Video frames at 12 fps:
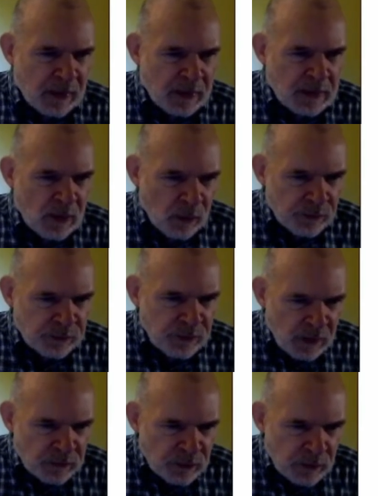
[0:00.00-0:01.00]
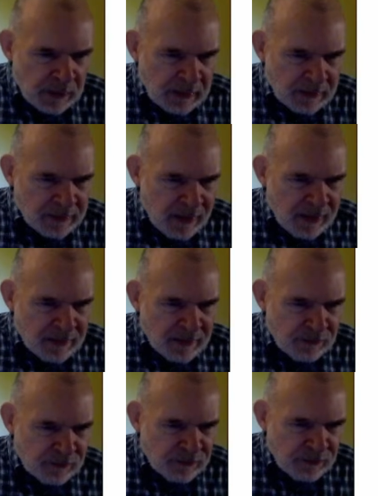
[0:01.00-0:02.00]
on those so they can
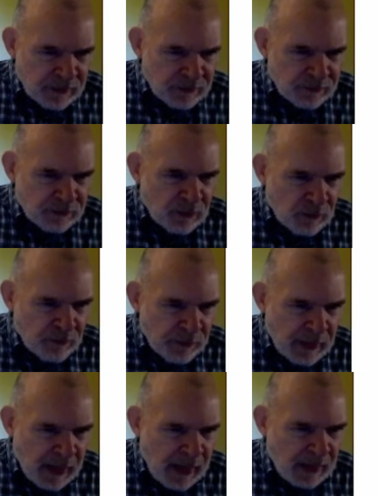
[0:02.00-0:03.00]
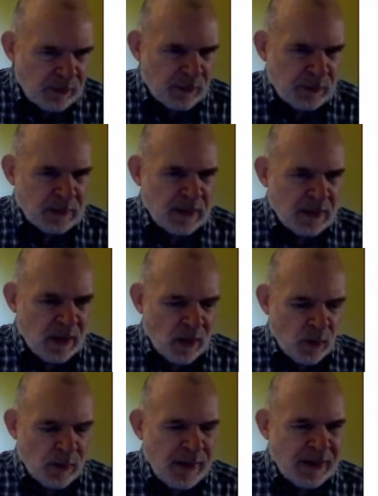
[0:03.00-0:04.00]
touch things, very accurately.
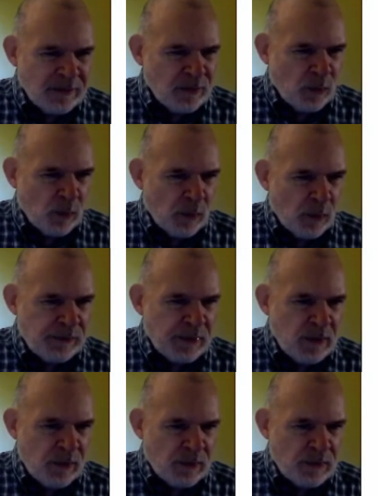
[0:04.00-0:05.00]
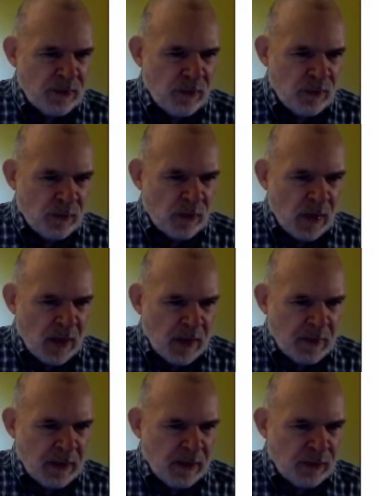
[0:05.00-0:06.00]
Well, that's the worst thing you can do
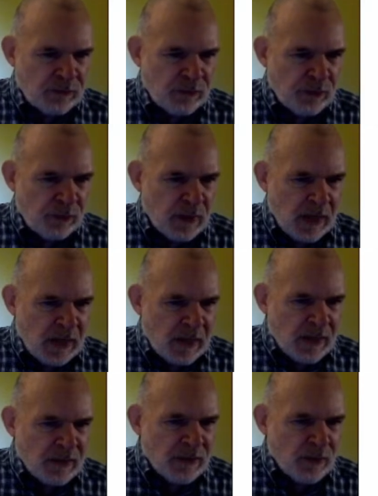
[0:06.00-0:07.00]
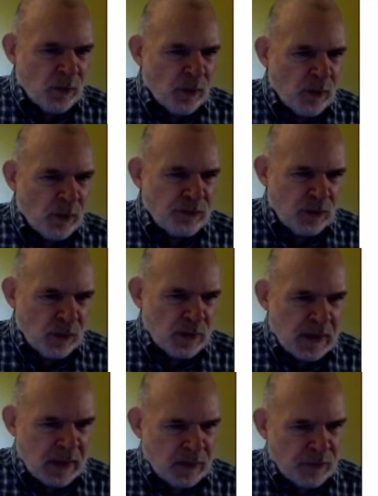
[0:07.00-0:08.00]
because what you're
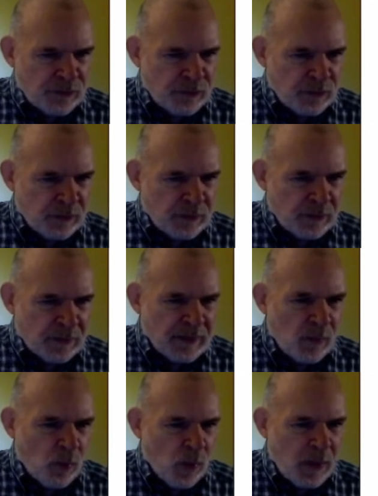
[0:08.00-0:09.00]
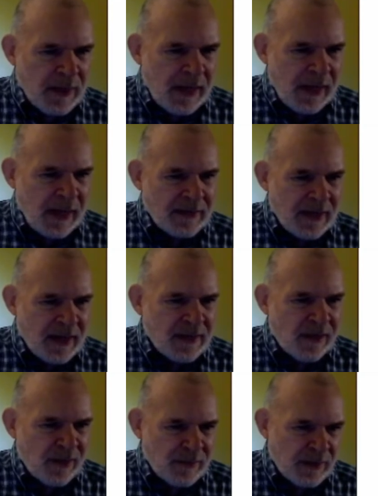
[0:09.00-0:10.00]
doing there is you got one hand and
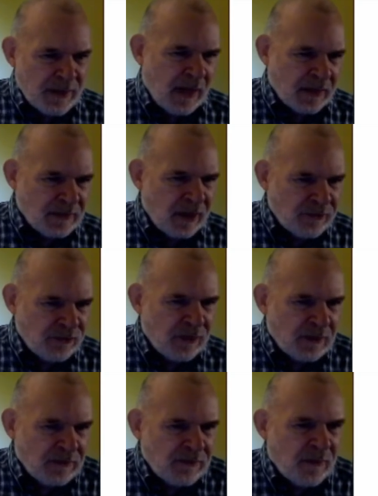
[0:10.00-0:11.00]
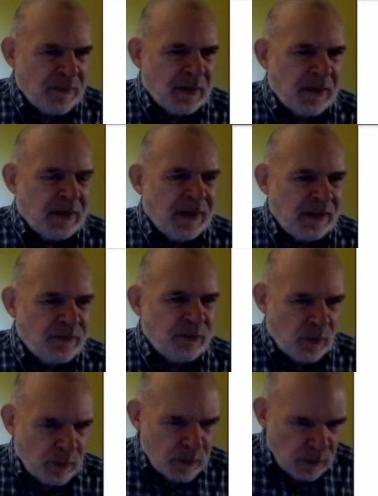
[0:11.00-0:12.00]
the other hand touching something
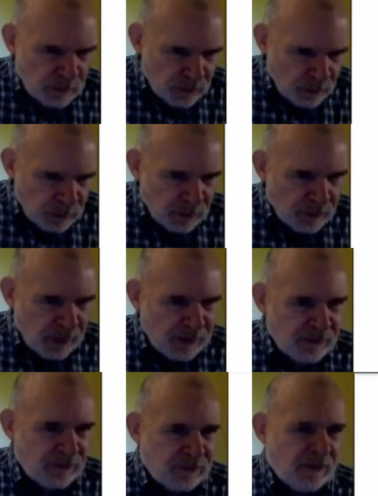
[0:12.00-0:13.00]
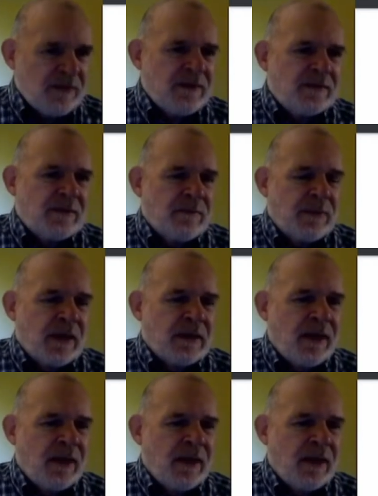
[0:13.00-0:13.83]
electric when you touch this onto something,